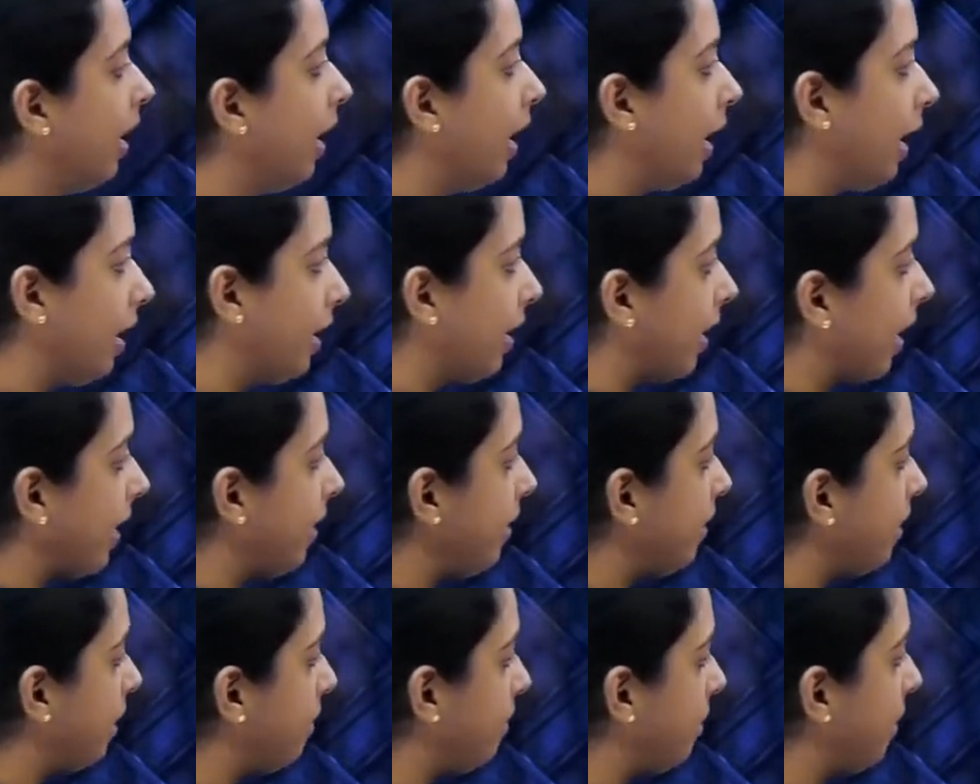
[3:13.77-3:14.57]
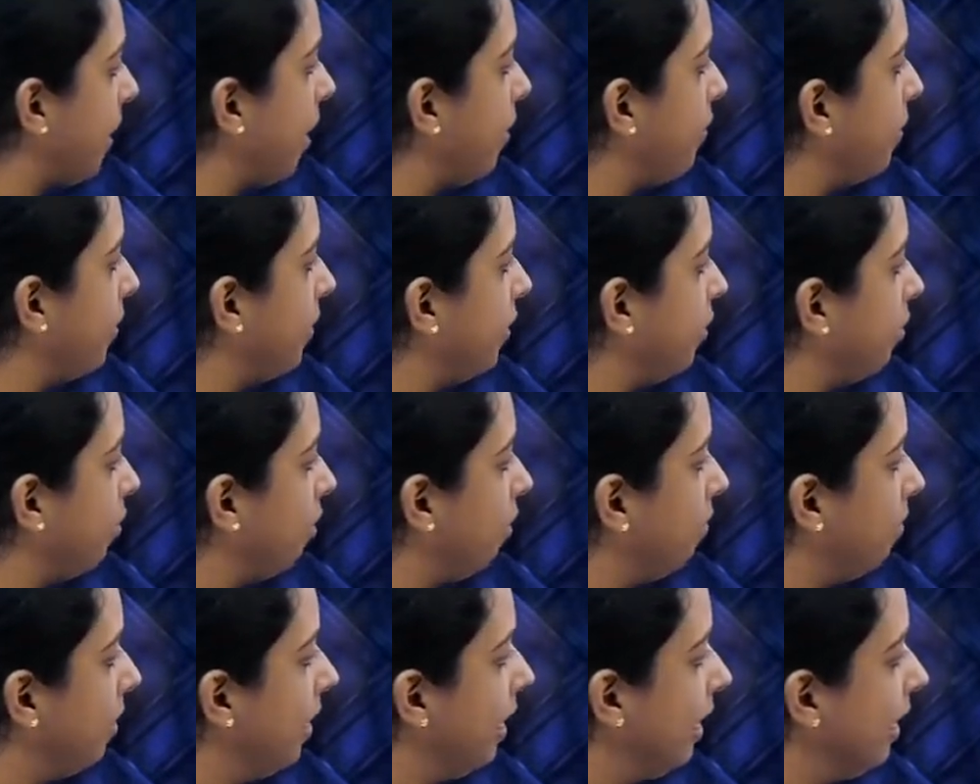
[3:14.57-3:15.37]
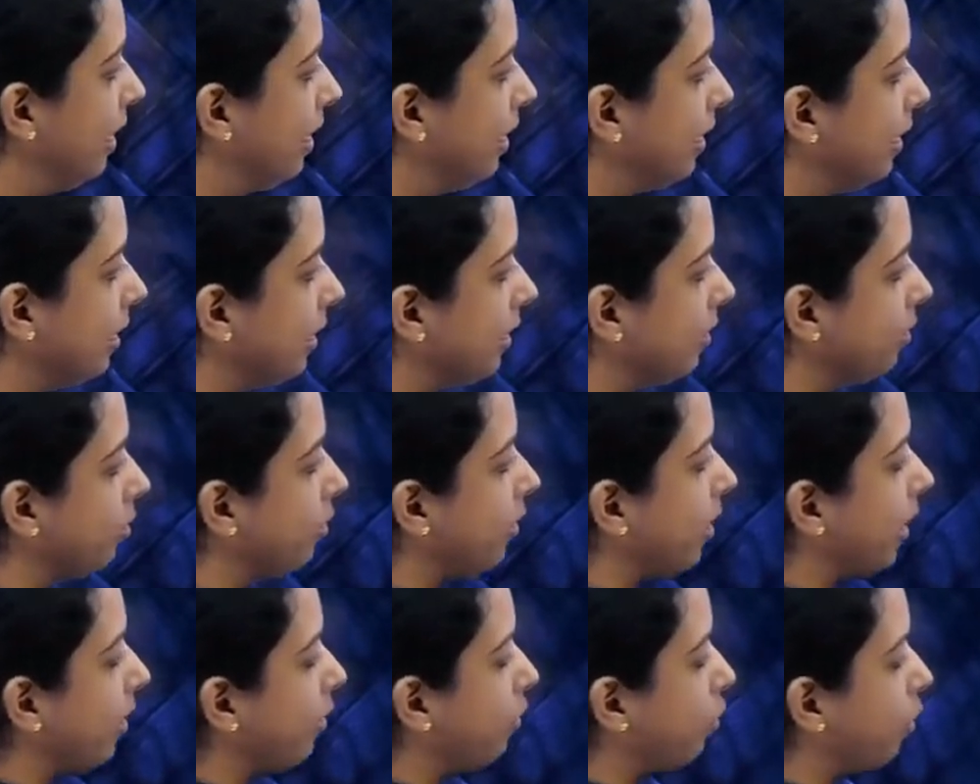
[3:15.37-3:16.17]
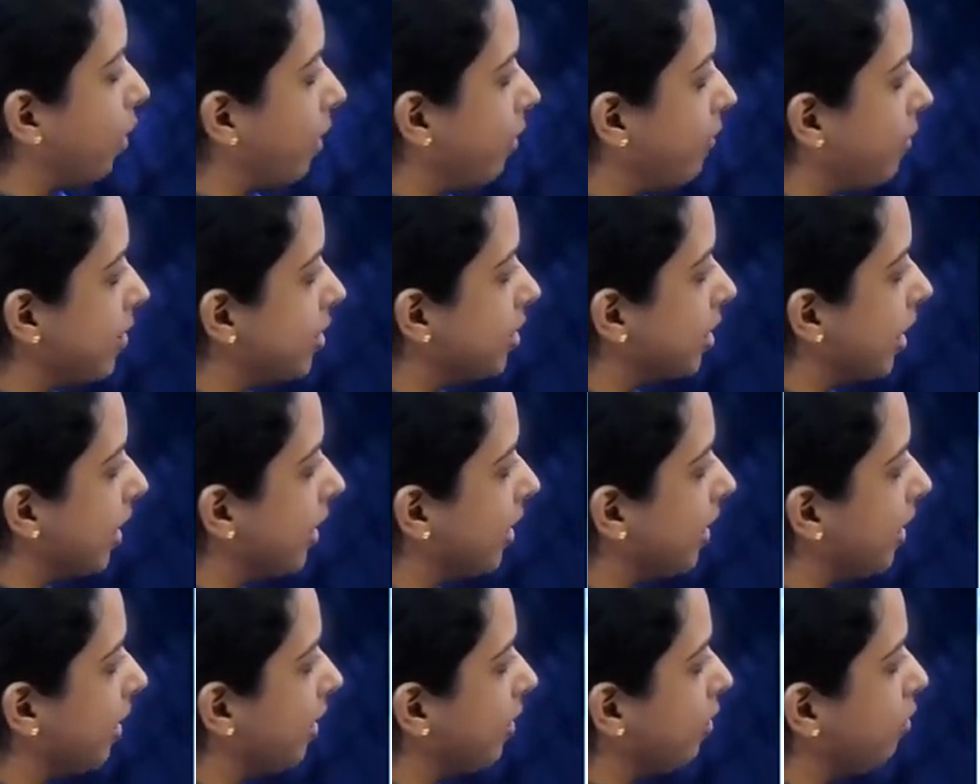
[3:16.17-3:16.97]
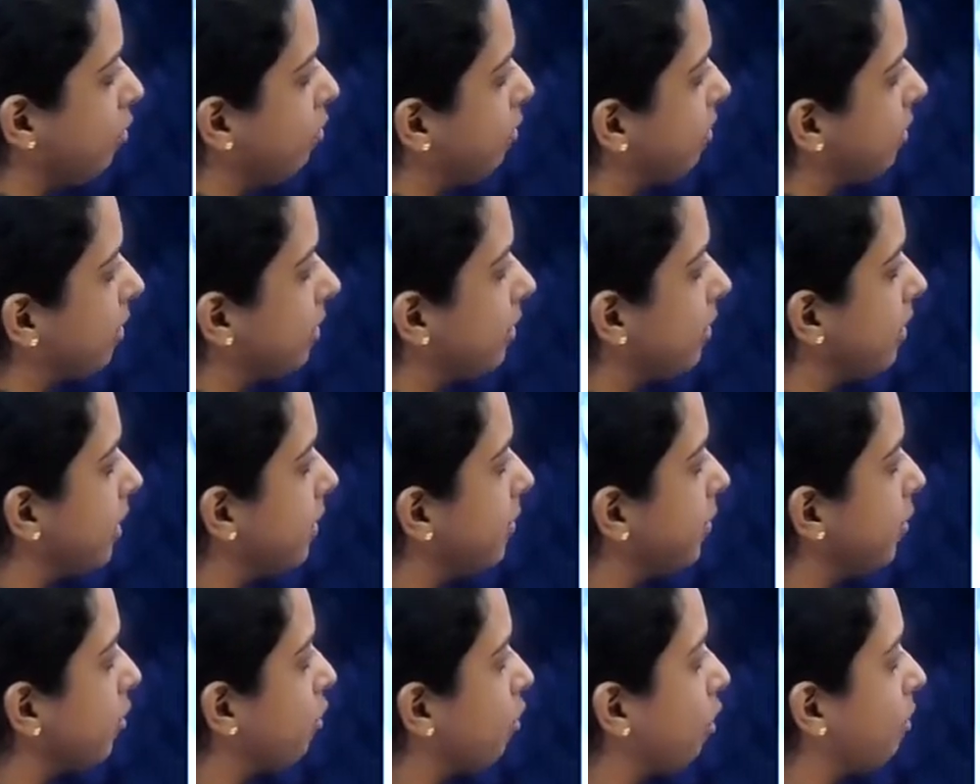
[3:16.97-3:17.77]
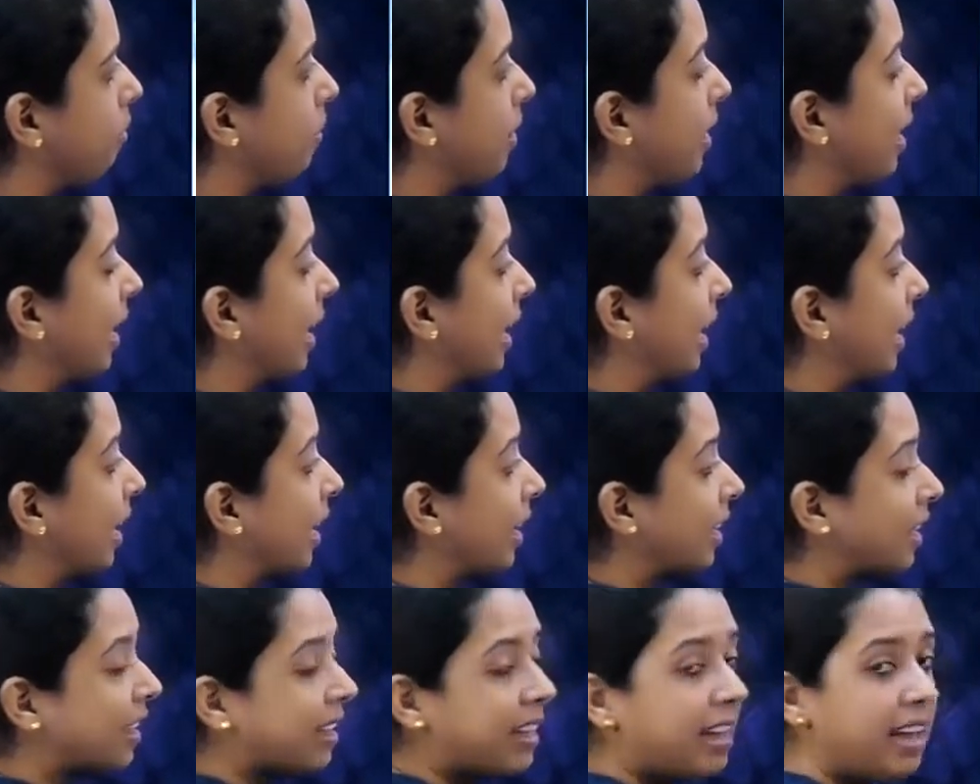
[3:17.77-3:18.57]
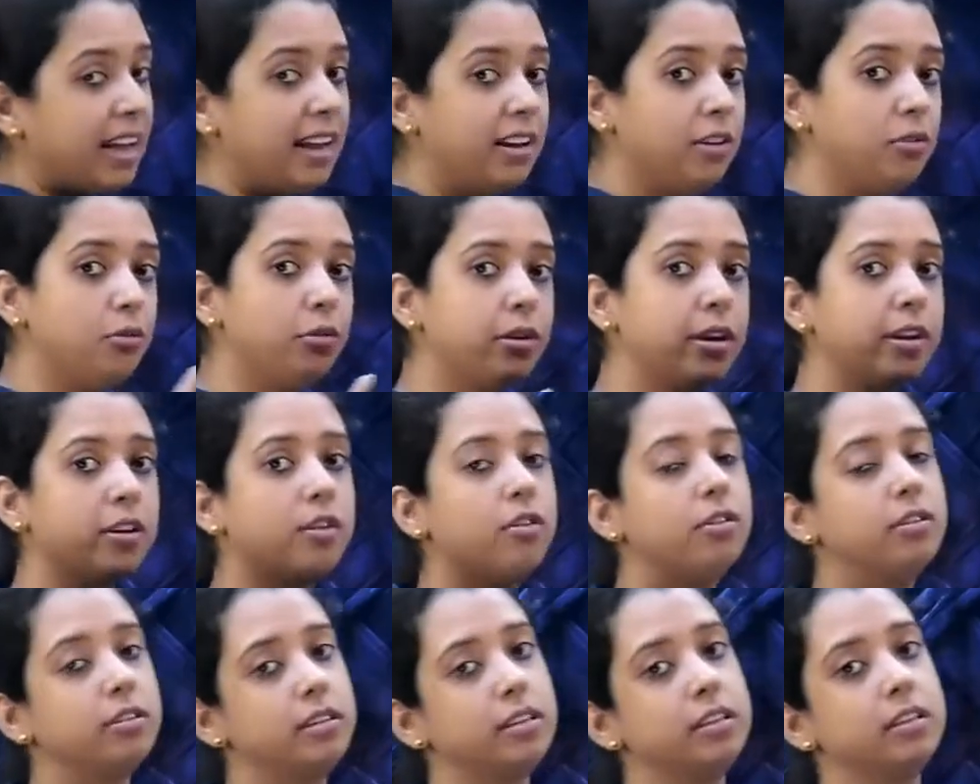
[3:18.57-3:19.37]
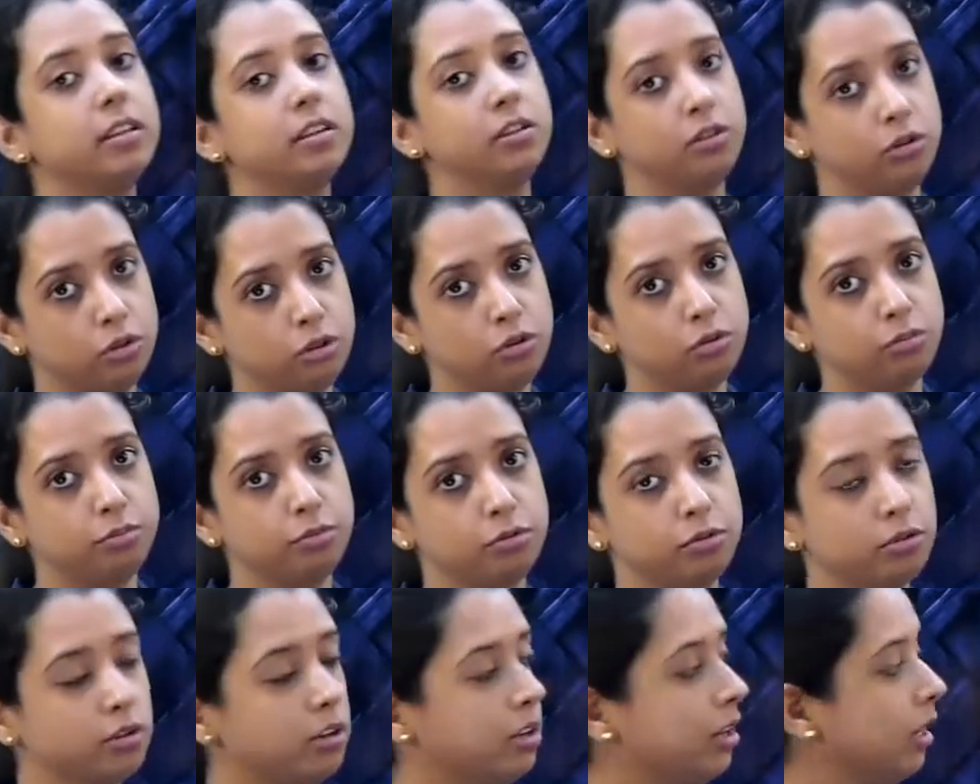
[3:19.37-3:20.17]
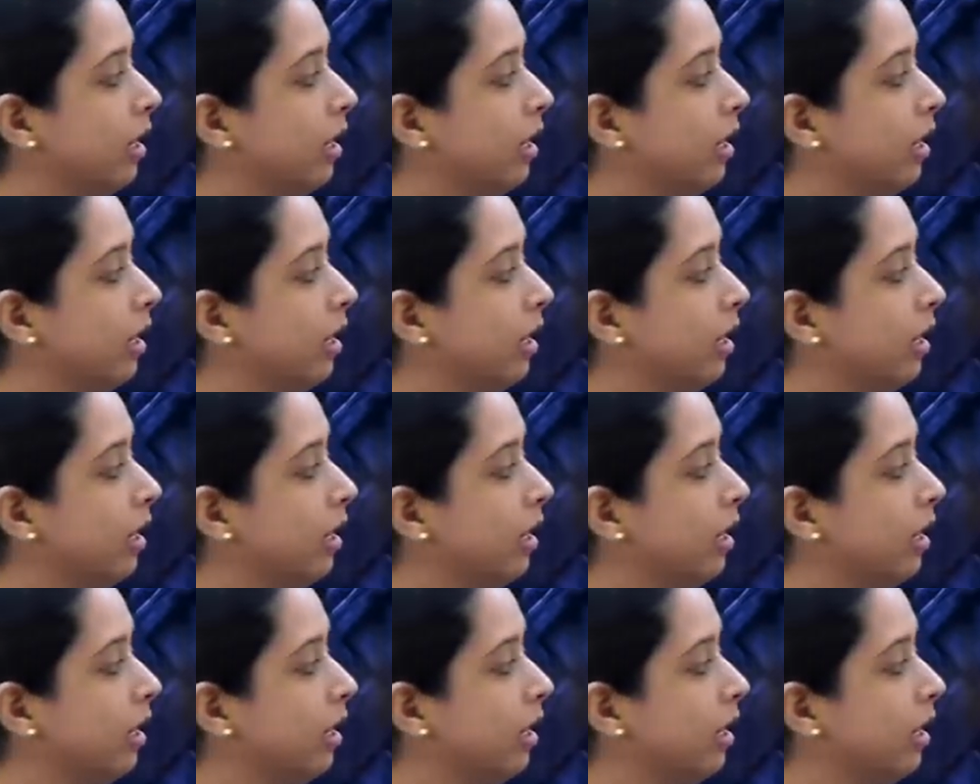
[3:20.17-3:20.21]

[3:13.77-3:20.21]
Again compare with the normal. So, it has one vagina, uterus seems normal. Again you cannot see the tubes.